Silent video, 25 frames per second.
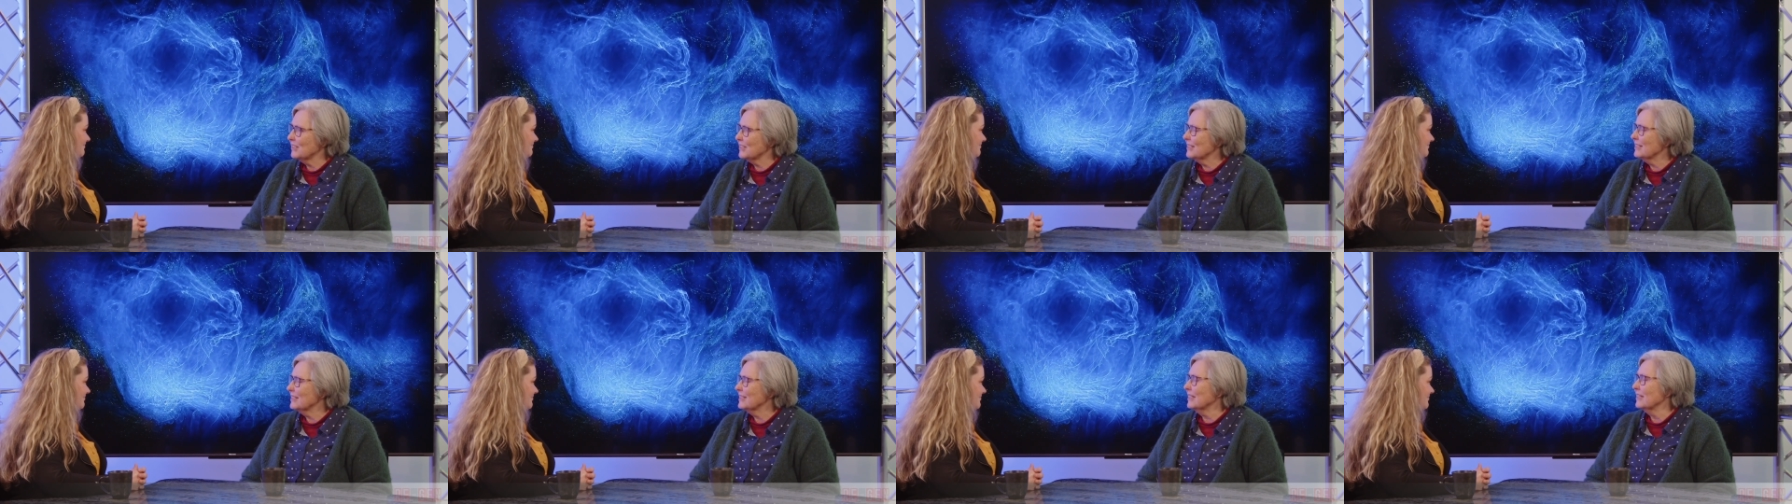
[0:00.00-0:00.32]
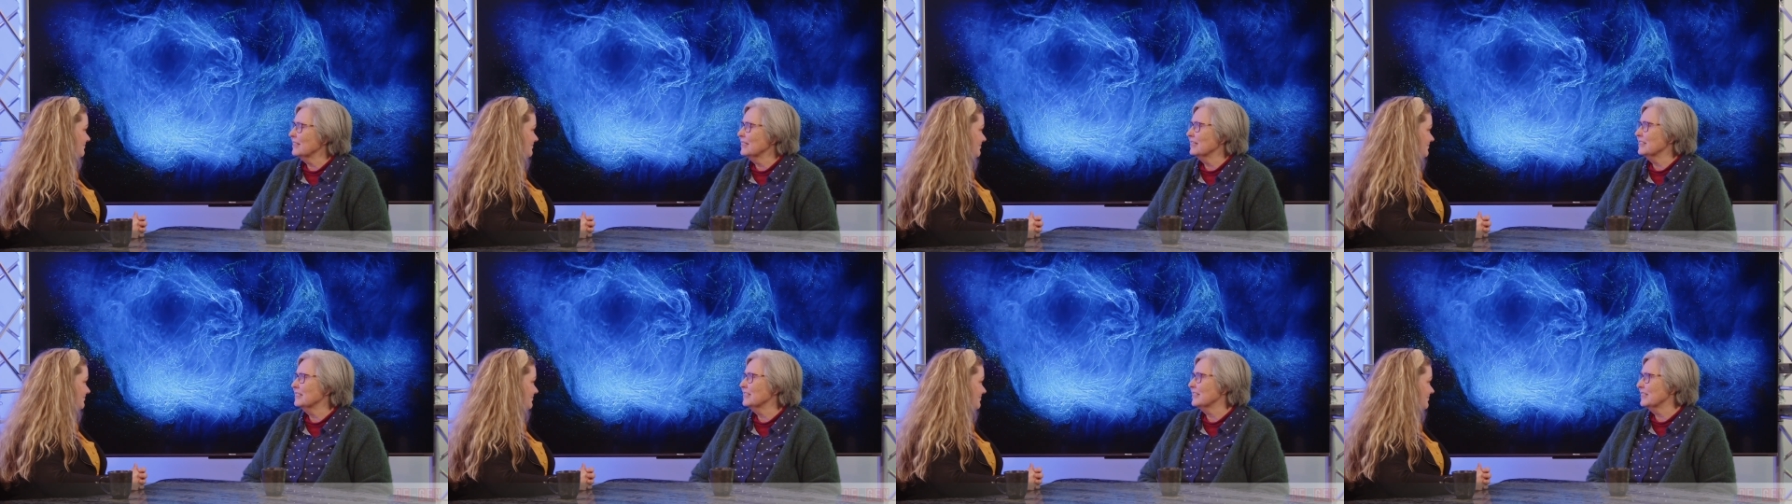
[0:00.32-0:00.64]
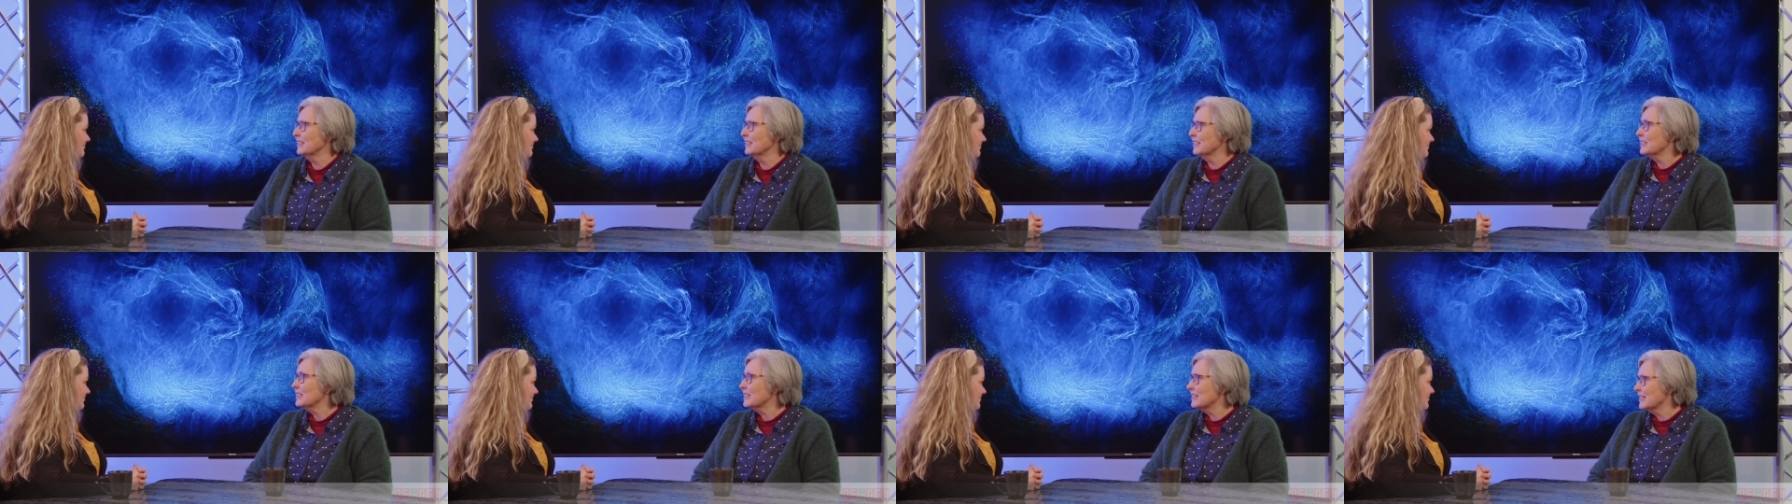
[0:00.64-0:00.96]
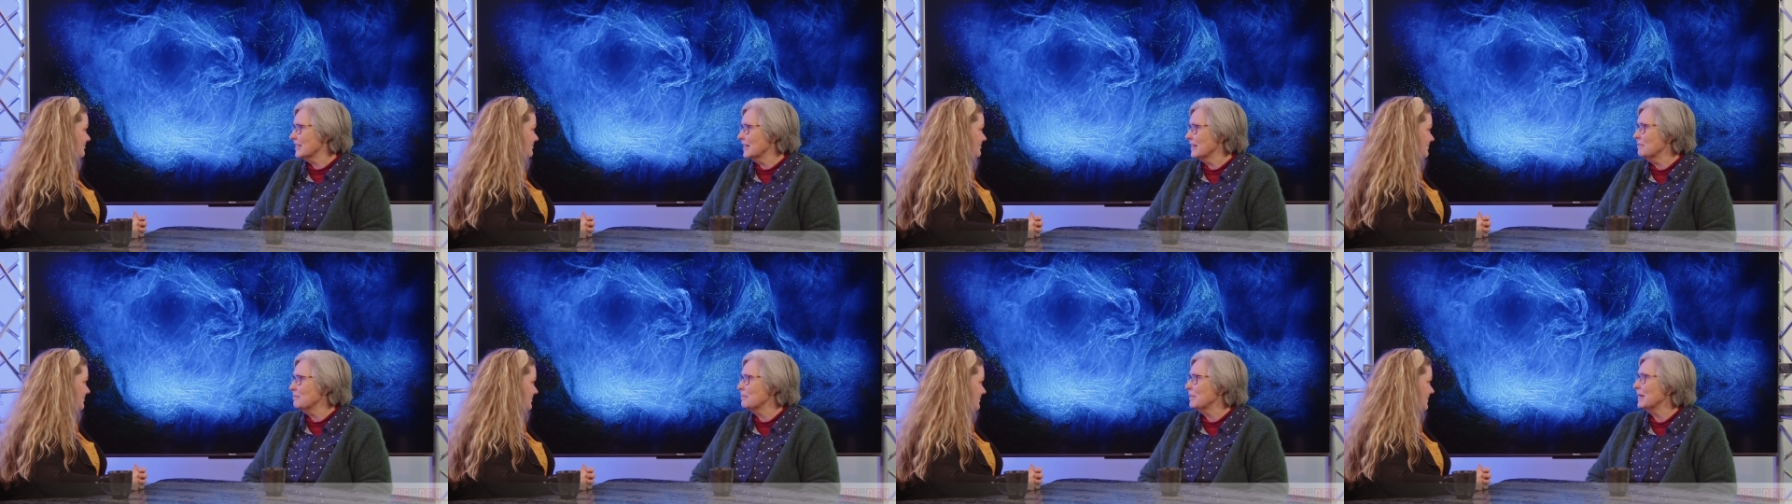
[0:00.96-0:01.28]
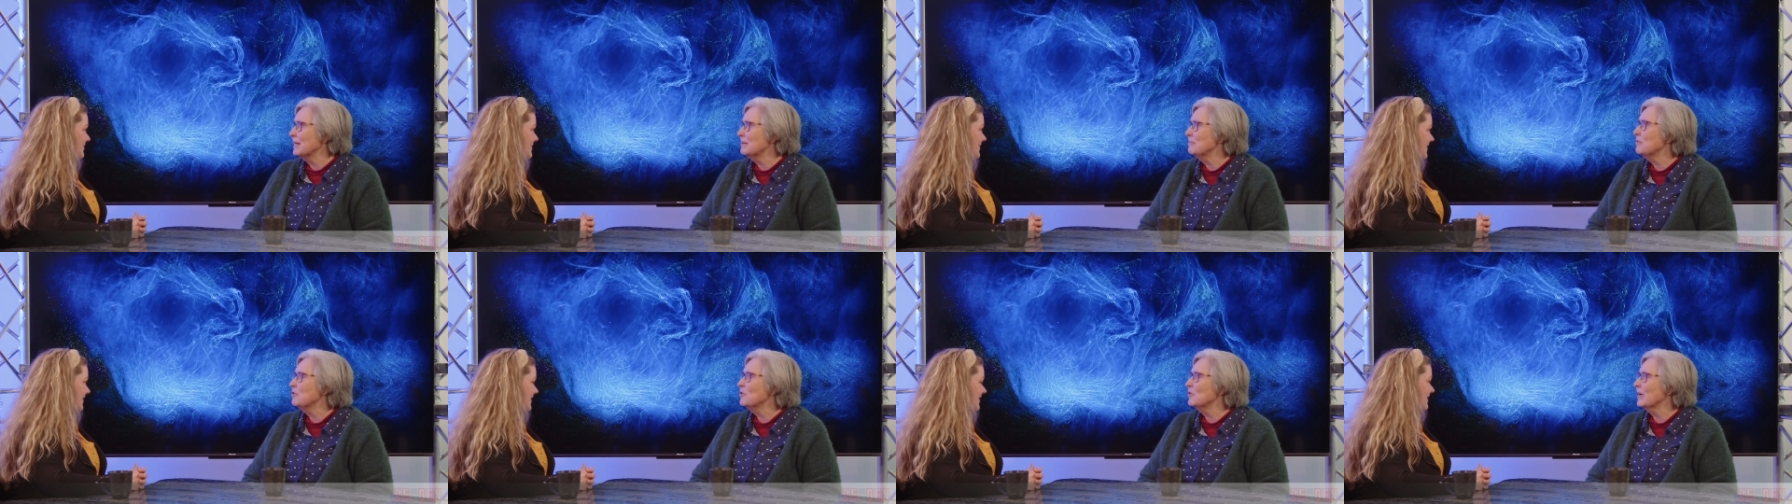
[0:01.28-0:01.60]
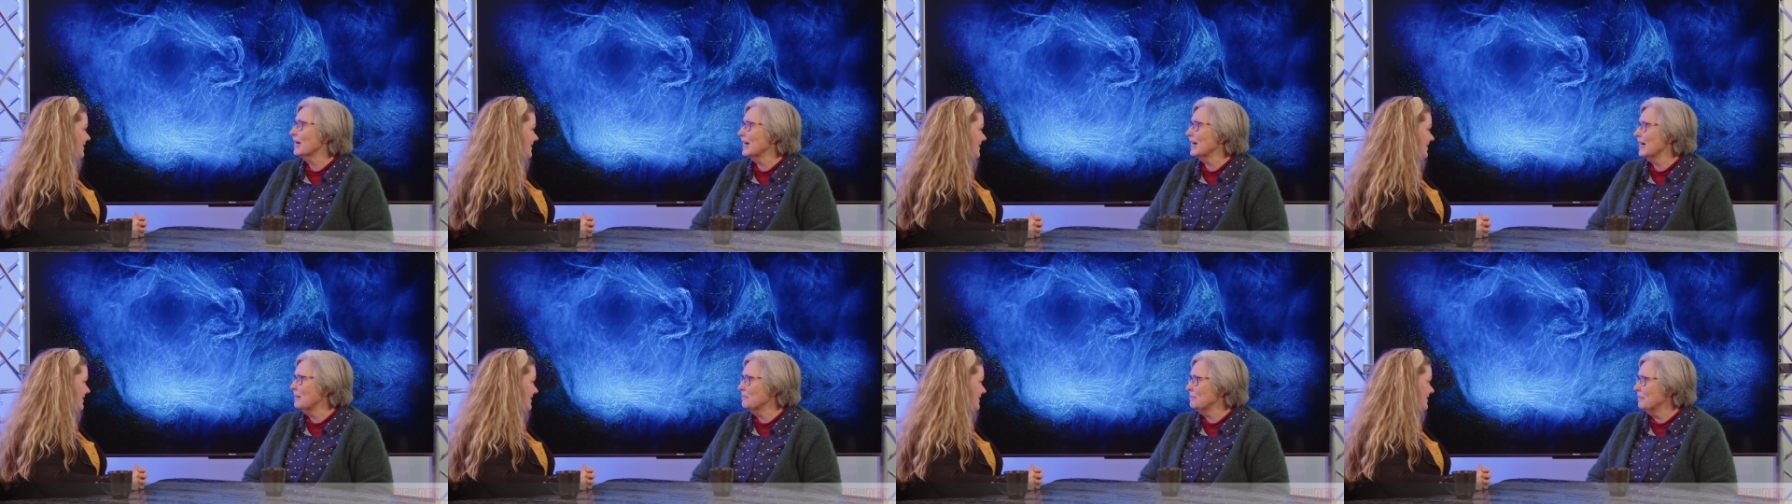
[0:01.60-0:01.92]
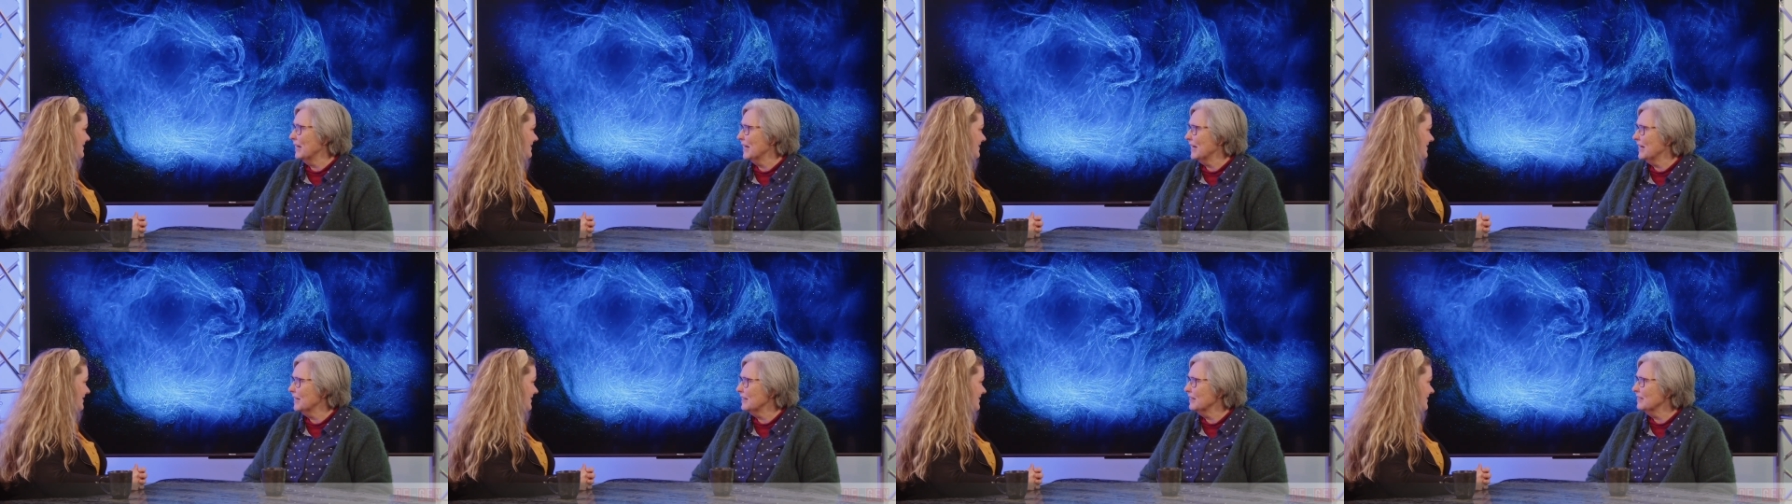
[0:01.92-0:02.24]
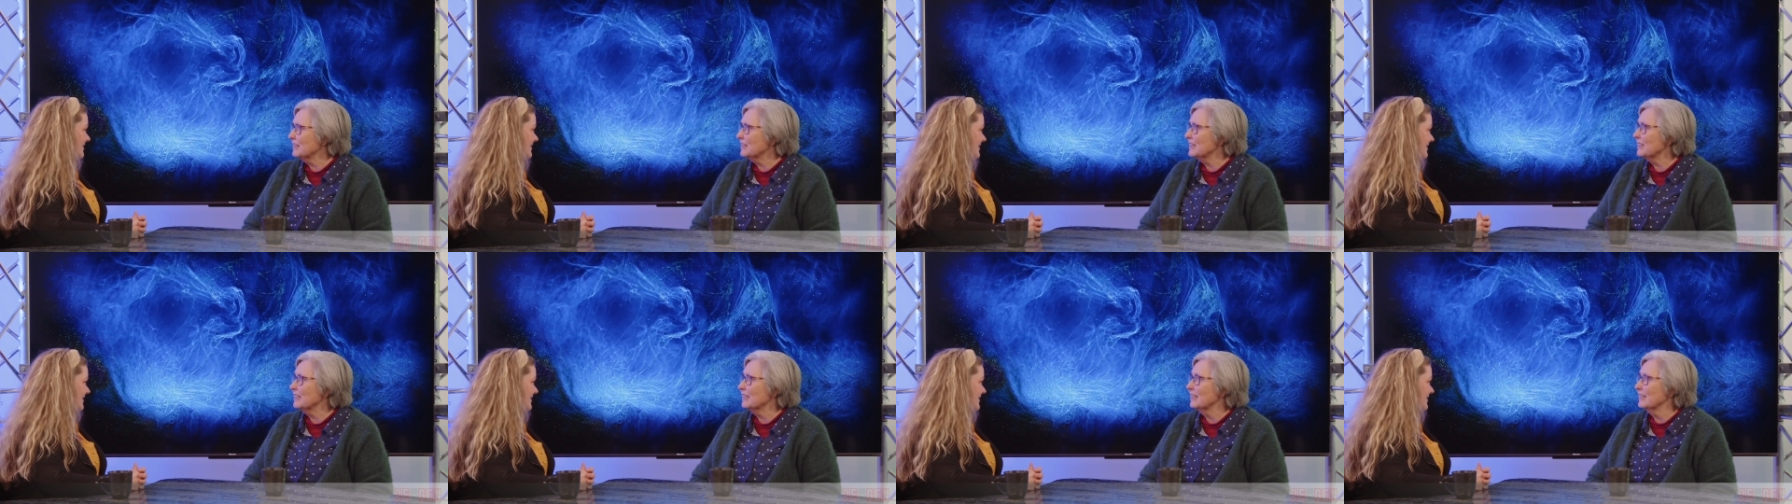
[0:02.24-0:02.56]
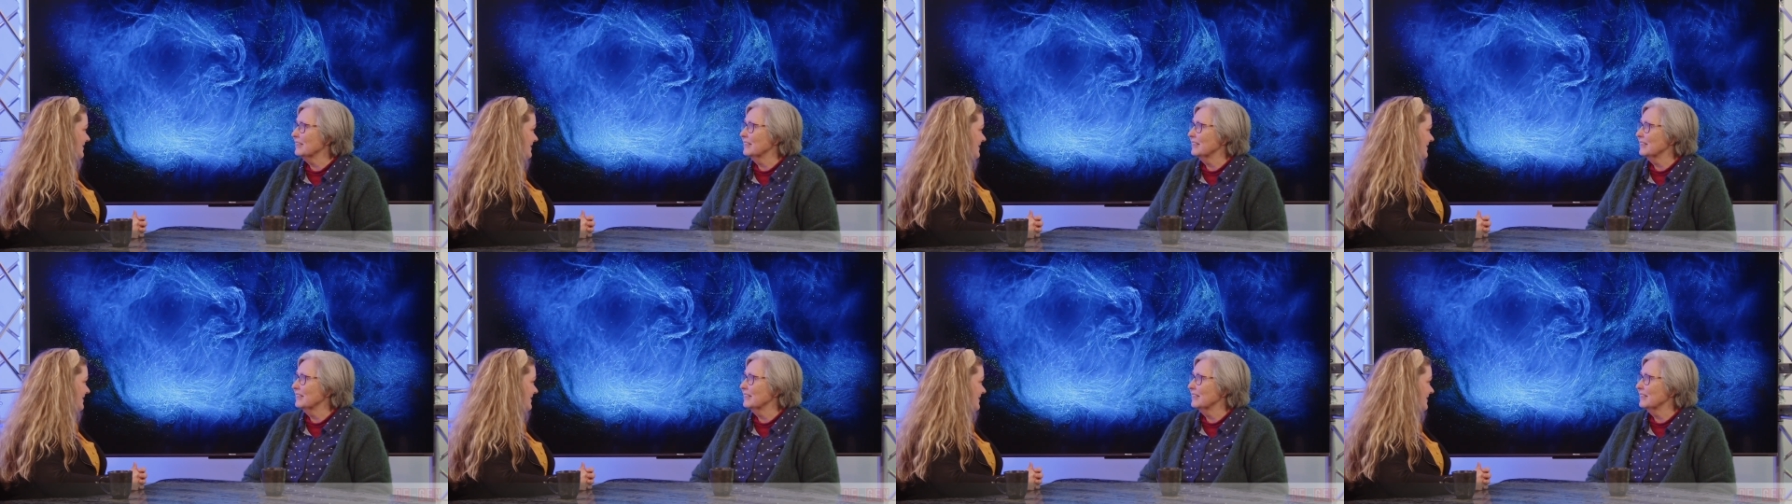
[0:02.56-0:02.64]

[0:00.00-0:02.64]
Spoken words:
desire is to see people come out